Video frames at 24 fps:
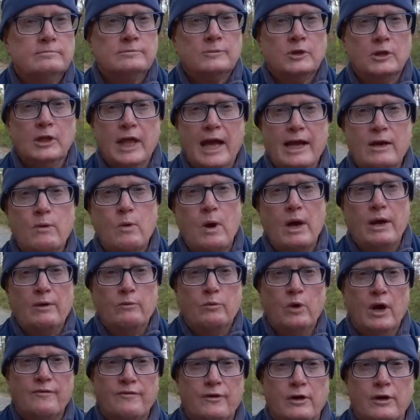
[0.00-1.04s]
The Lackawanna
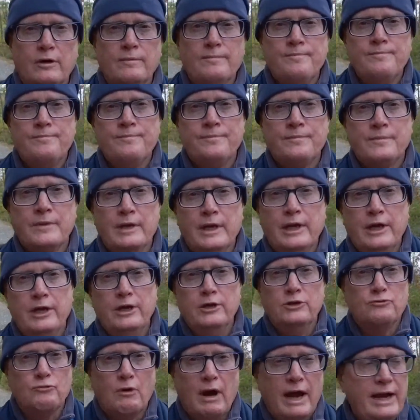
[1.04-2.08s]
River
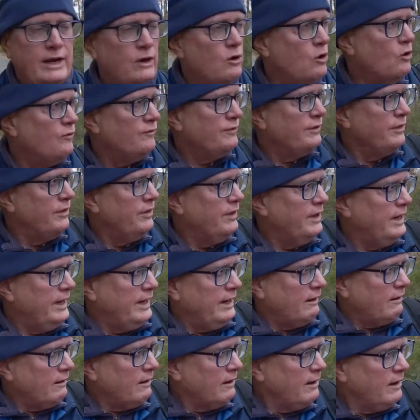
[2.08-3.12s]
is right over
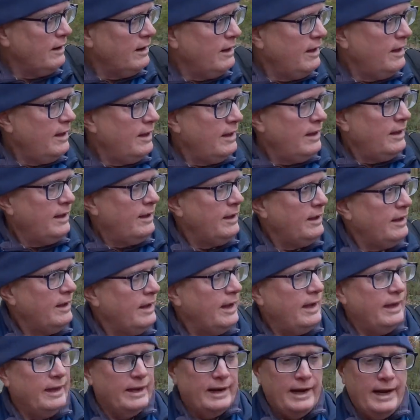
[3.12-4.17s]
there,
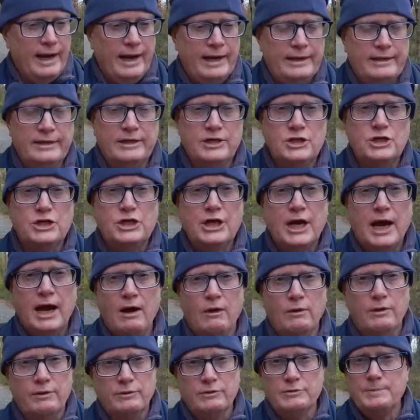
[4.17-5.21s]
and I had to
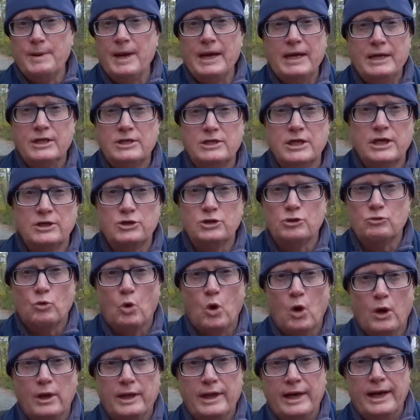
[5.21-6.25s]
shout. It was making such a
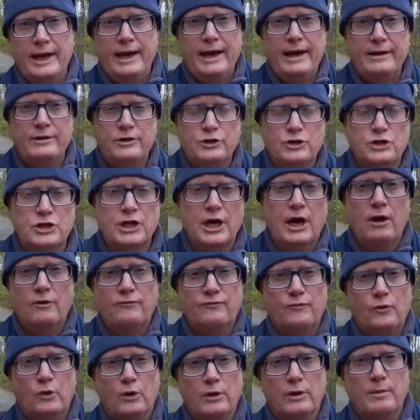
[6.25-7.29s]
roar that I had to
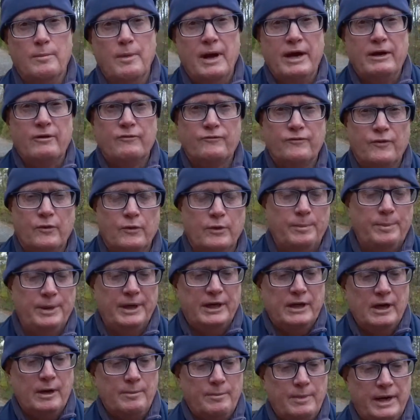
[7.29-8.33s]
shout for the microphone to
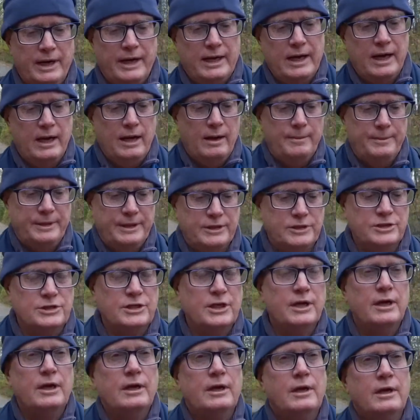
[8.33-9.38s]
pick up my
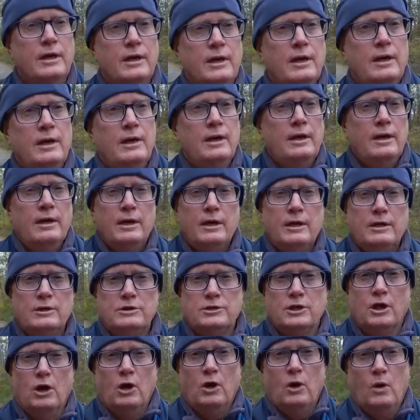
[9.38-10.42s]
comments.
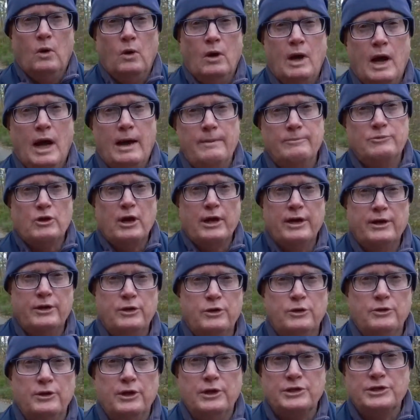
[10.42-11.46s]
So I'm trying to
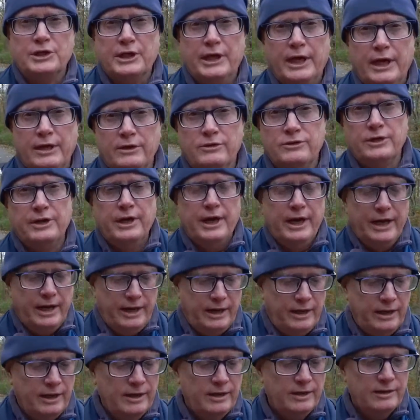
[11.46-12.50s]
do this again
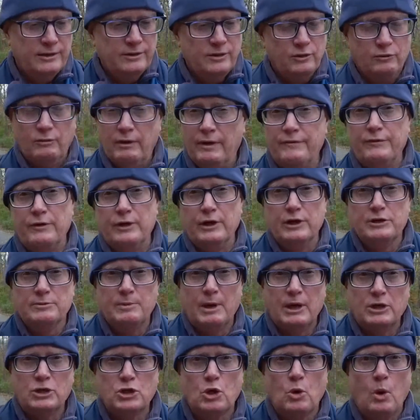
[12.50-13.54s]
today. The river is
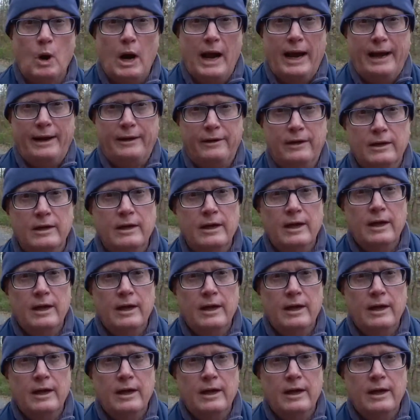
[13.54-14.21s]
much quieter.